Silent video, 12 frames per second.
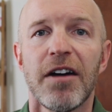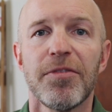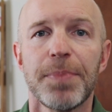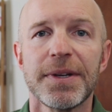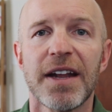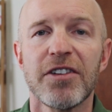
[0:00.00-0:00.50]

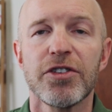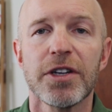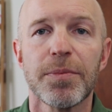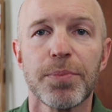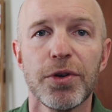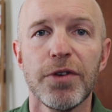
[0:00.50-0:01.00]
of potentially
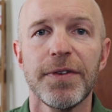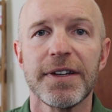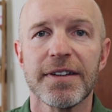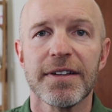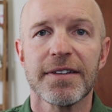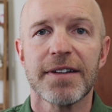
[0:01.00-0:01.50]
approving
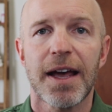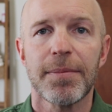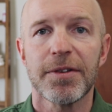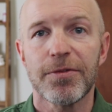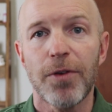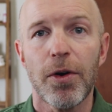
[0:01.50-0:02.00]

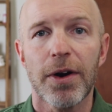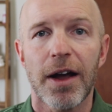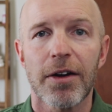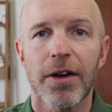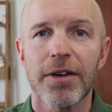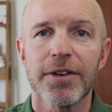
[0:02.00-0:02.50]
psilocybin for
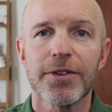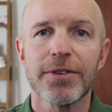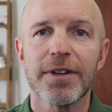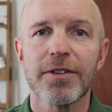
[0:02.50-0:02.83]
alcohol use